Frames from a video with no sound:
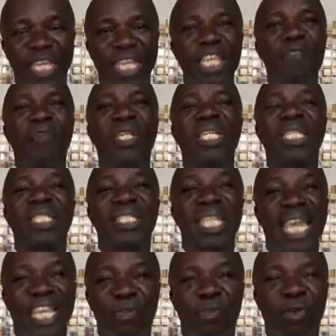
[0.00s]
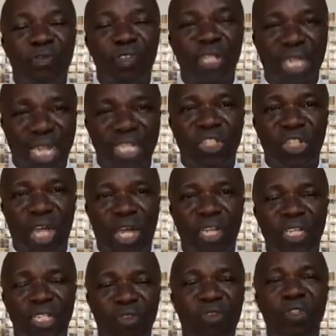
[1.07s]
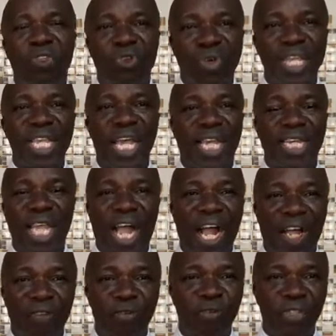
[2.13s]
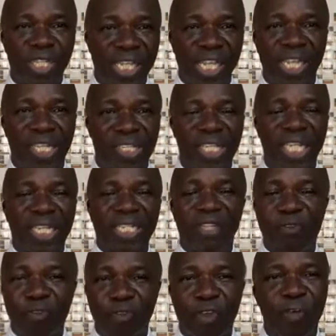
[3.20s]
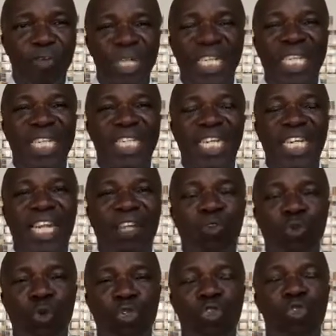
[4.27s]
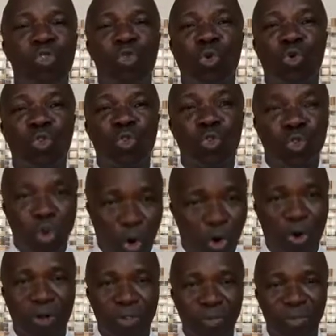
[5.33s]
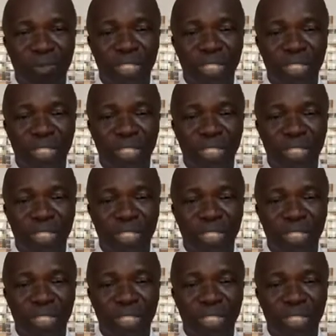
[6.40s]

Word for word: Even in the time of Elijah, for three and a half years, the famine in the land was so sore.